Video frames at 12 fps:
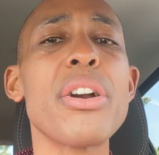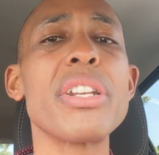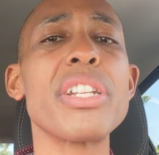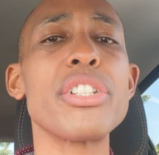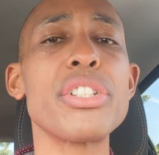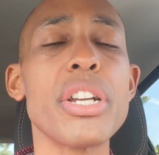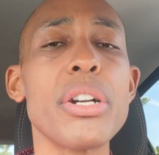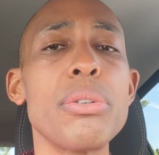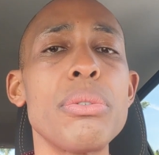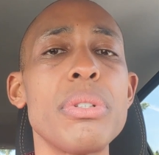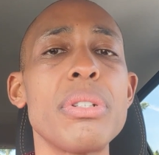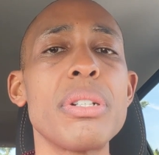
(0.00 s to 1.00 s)
on a
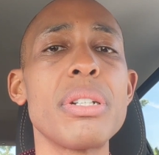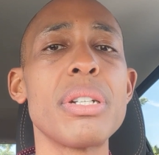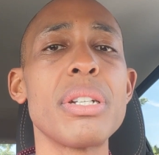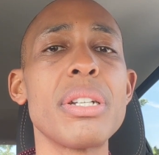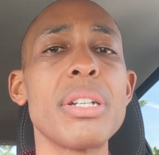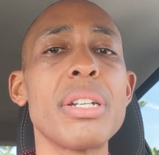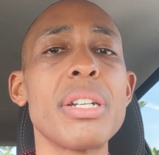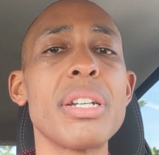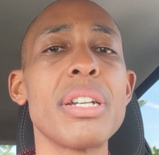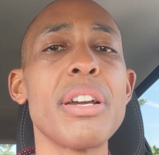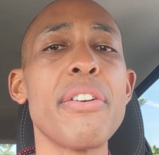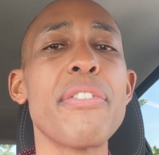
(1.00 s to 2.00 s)
show
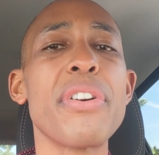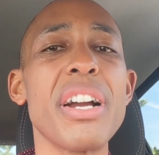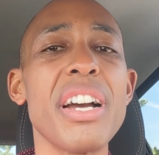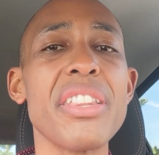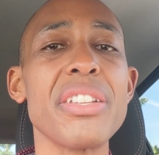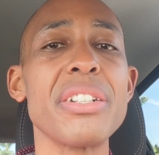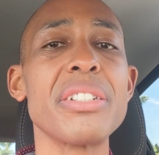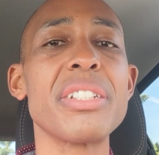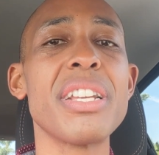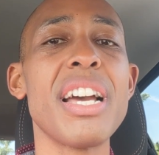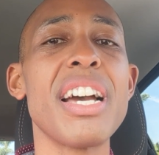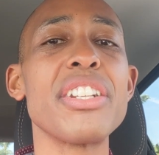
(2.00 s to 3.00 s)
for
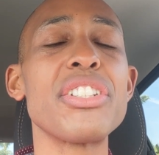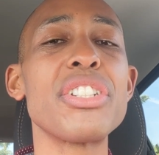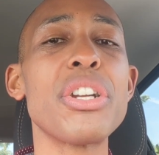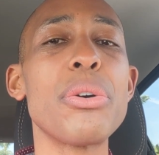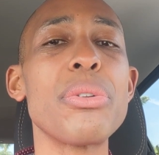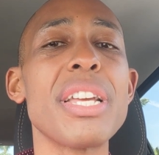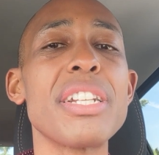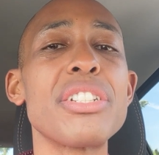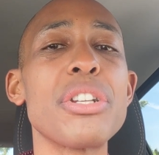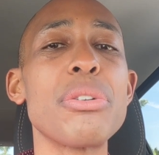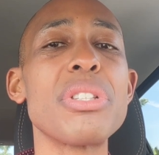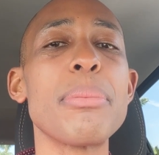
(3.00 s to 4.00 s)
others, a show that
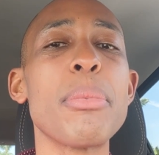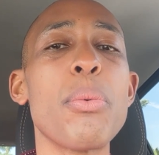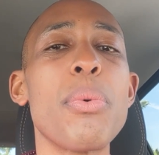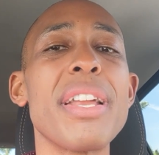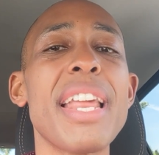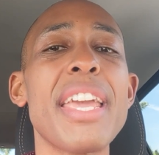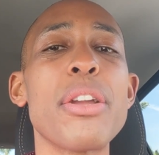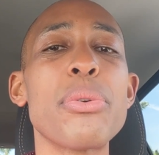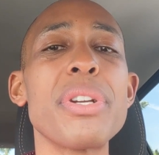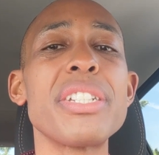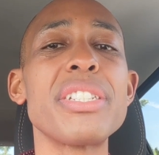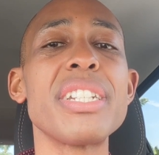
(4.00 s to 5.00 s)
shows them what a
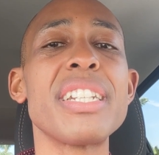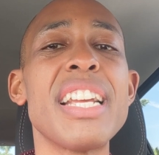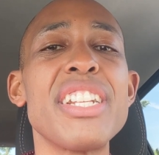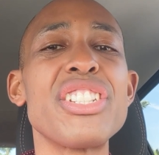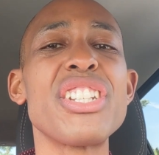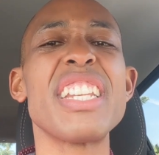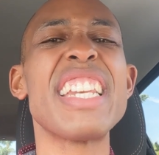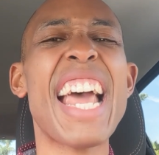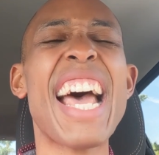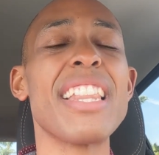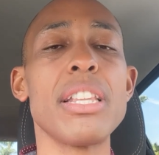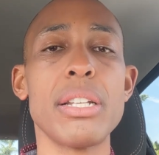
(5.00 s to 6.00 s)
Christian should
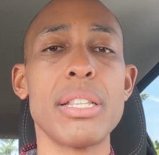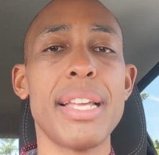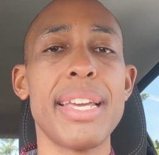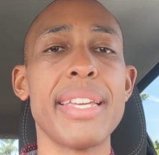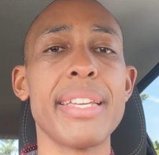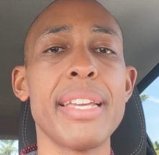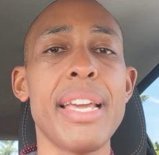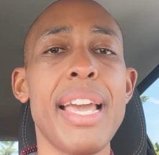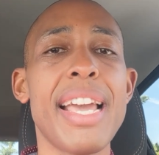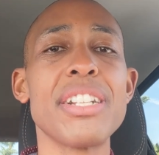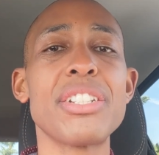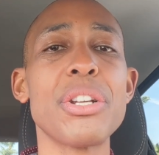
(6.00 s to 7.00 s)
not look like
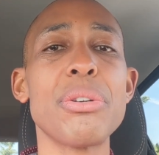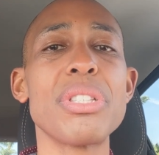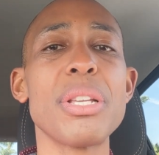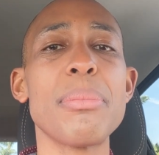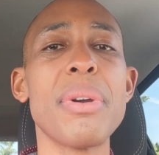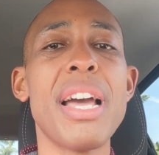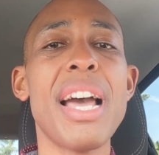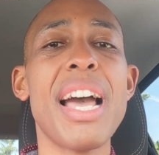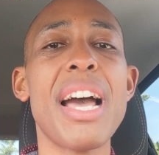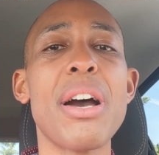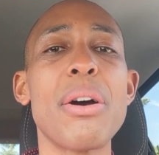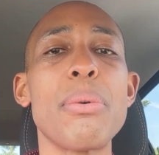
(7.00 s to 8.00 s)
and shows them
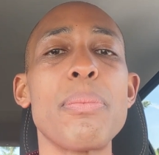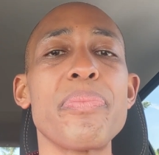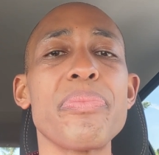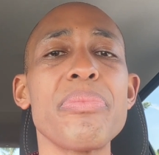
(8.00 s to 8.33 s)
how